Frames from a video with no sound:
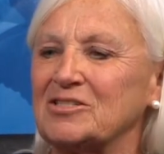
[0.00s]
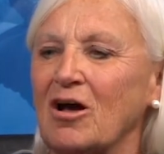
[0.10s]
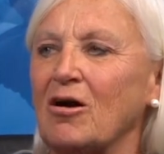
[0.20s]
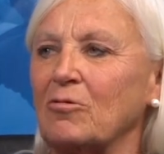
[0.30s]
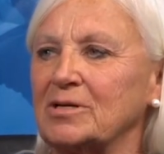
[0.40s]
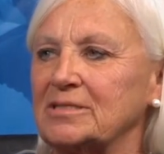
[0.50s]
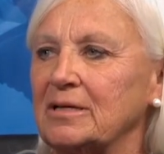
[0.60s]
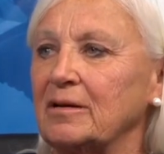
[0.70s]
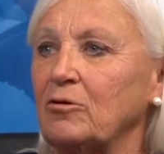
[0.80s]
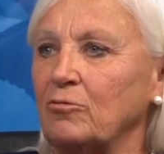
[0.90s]
is always
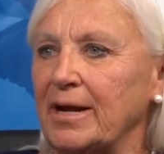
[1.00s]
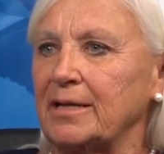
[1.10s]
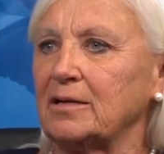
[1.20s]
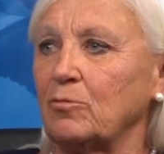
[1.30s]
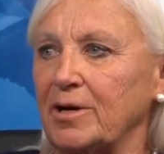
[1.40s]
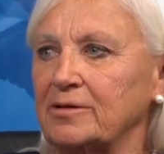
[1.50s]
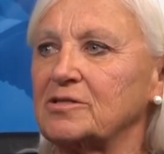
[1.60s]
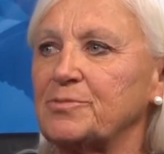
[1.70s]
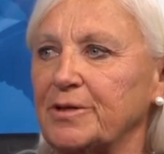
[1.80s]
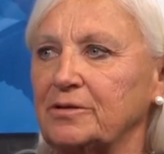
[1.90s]
a great
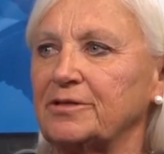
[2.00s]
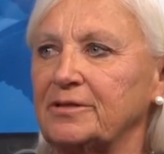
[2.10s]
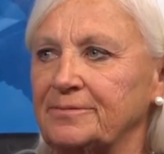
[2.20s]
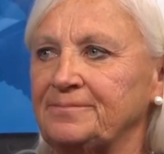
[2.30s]
awareness builder.